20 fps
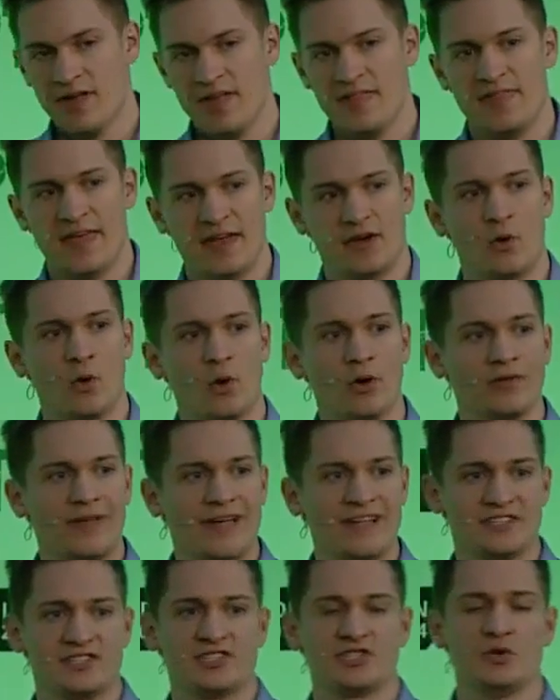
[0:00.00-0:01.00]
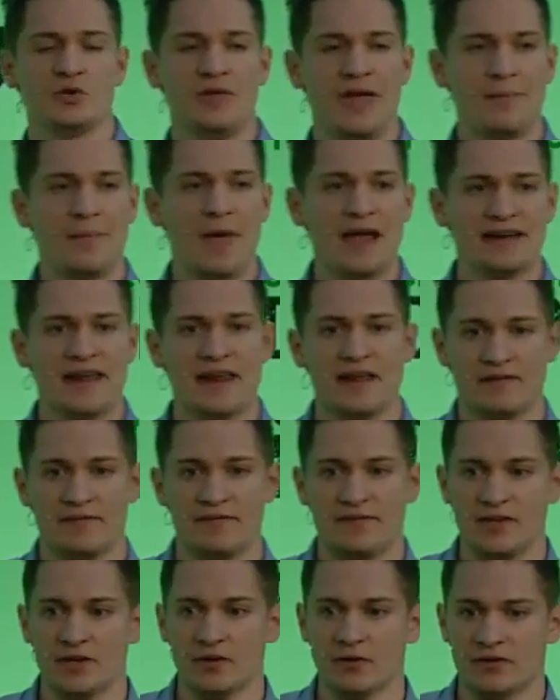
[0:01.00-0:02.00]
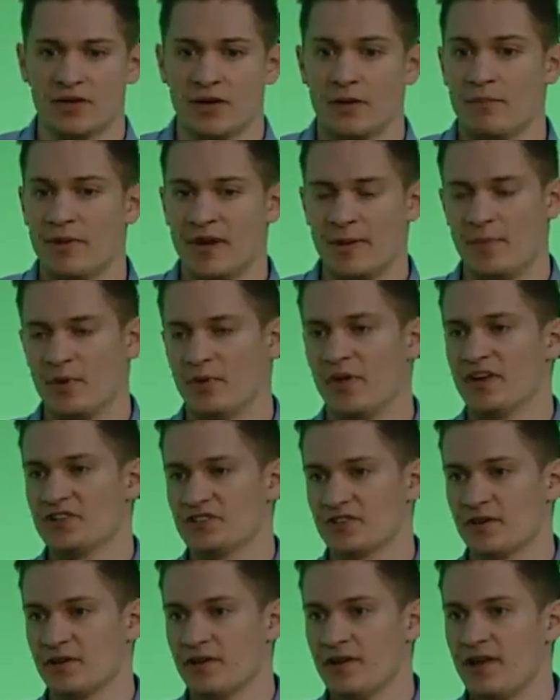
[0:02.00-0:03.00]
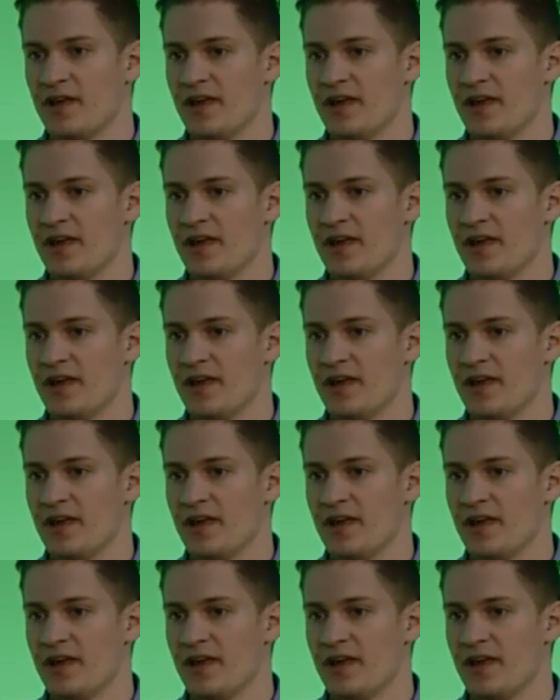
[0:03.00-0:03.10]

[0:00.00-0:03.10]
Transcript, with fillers: that correlates to that magnetic field manipulation.